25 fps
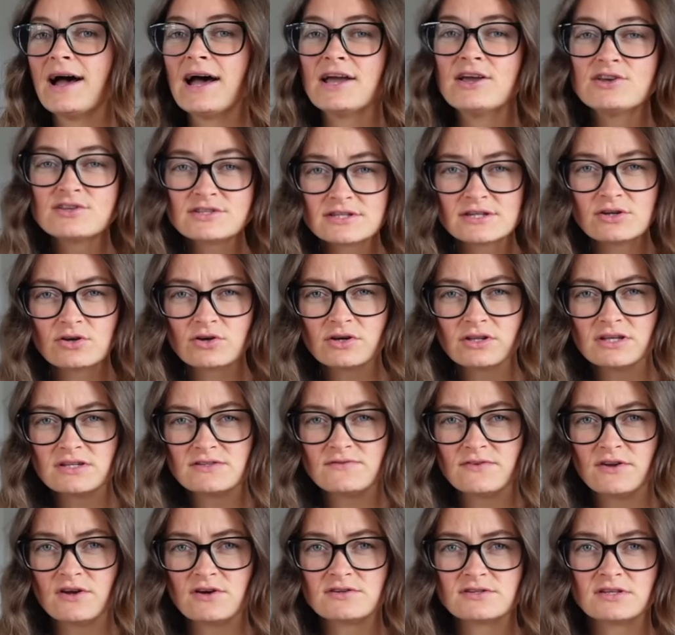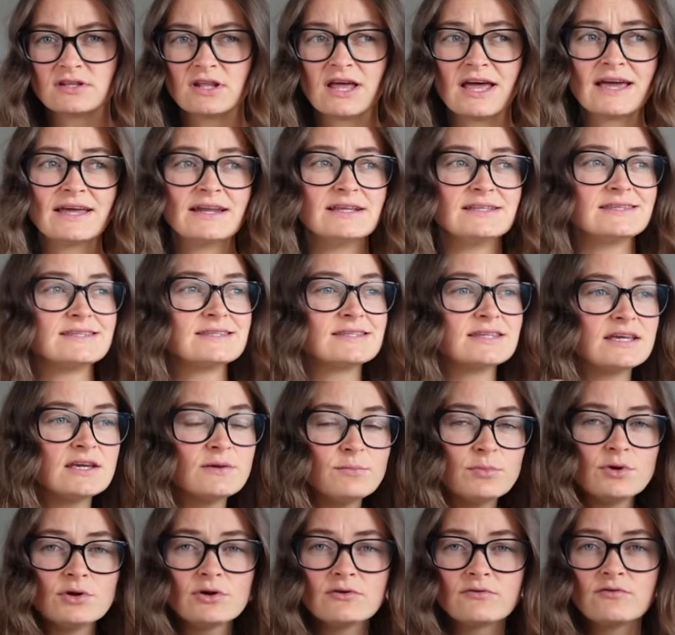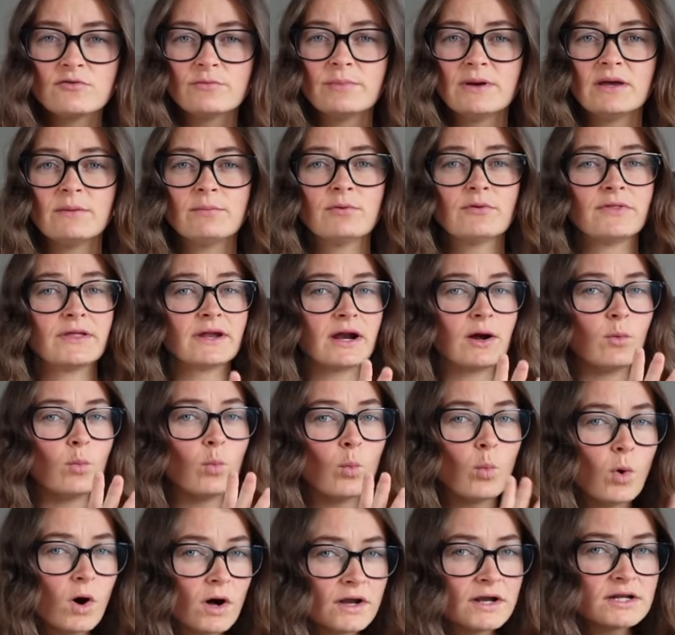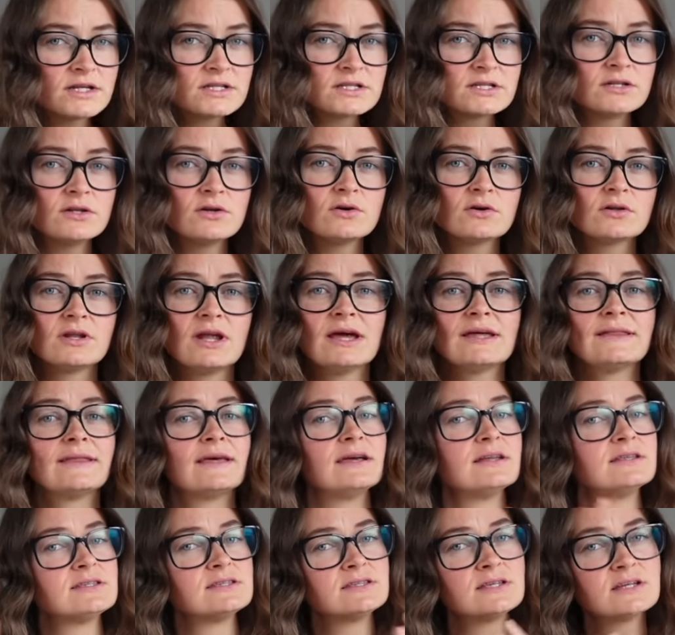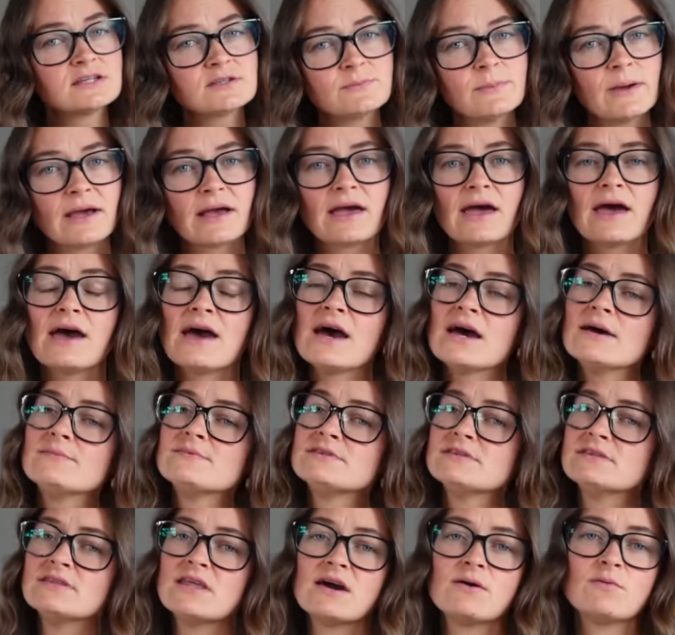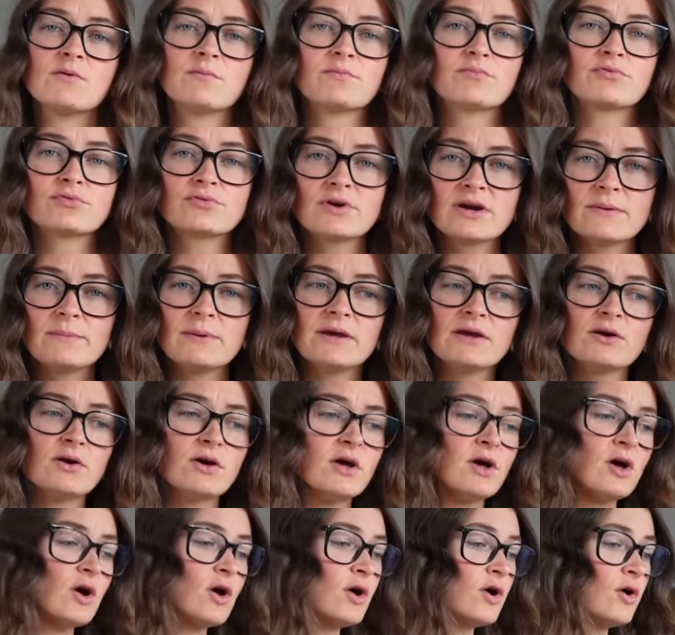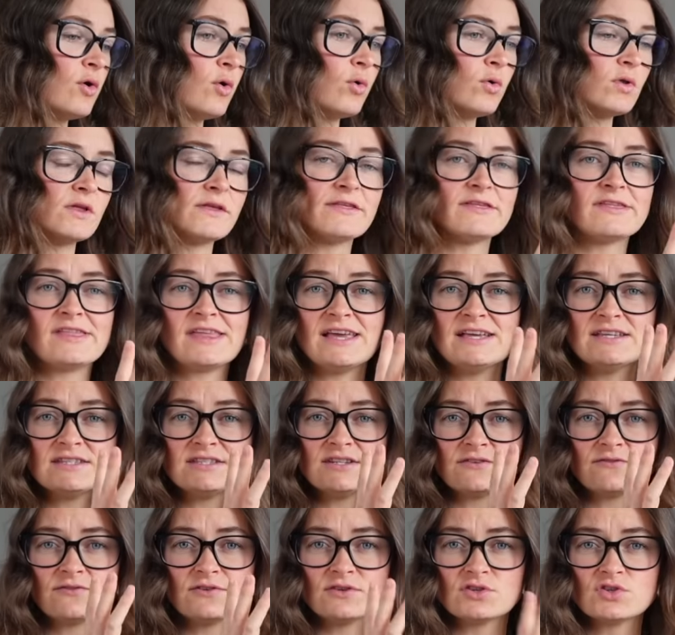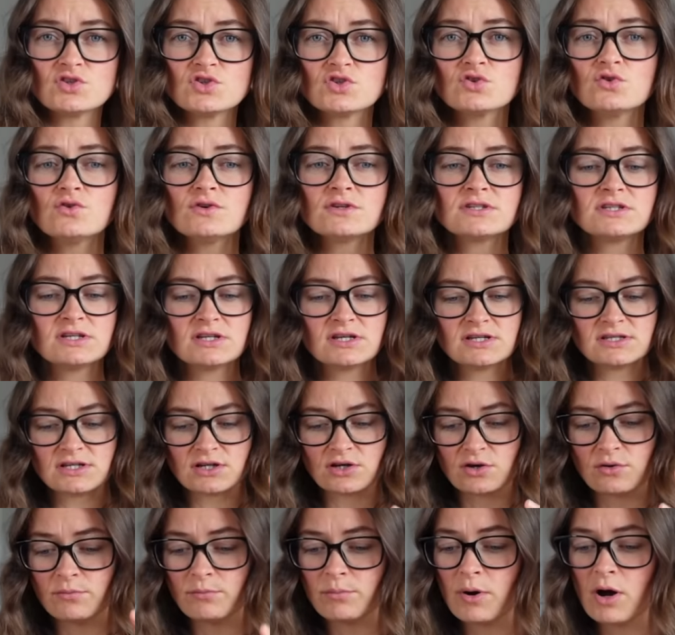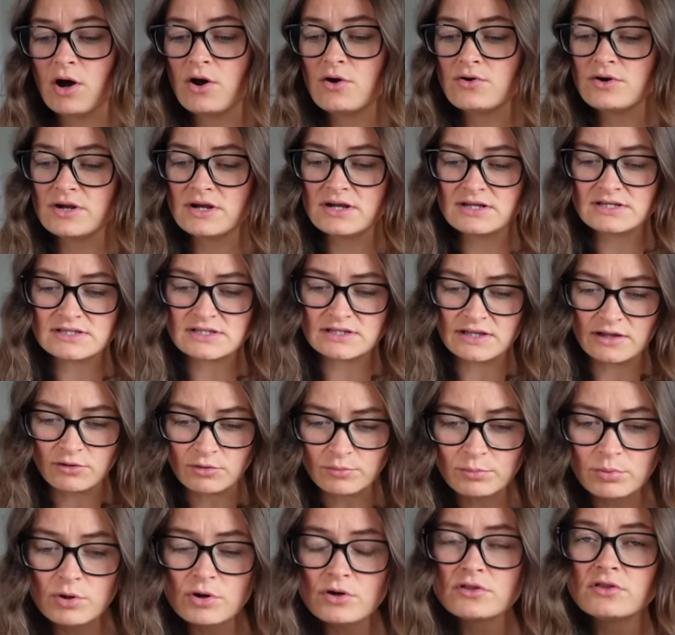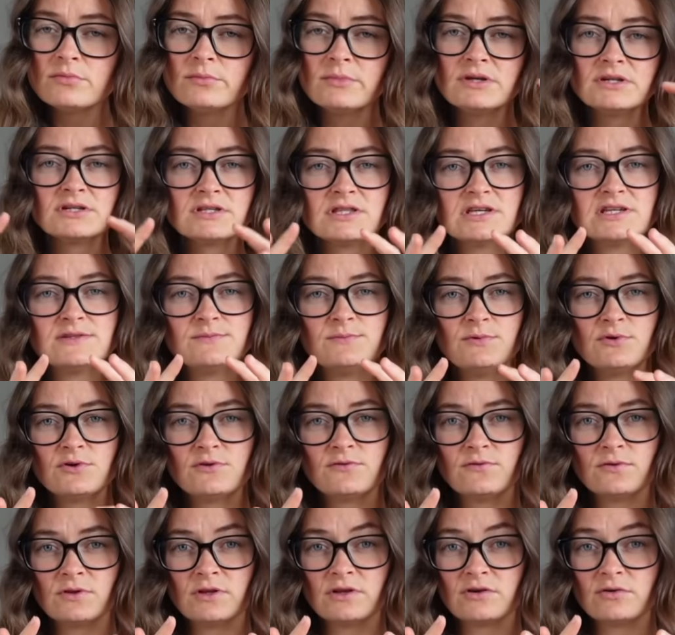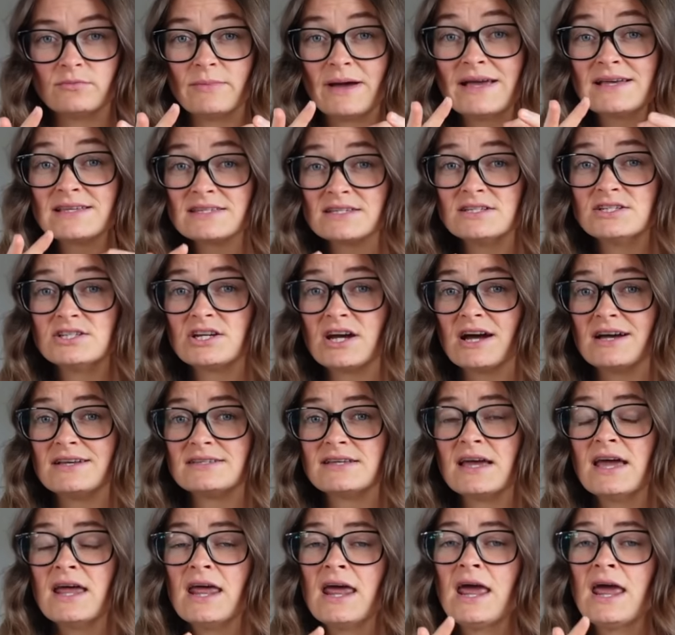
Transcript: I used to look at these videos online and see beautiful people that I wanted to look like. They had six pack abs and they were prepping all of these different sauces and components and they would put them into these beautiful little mason jars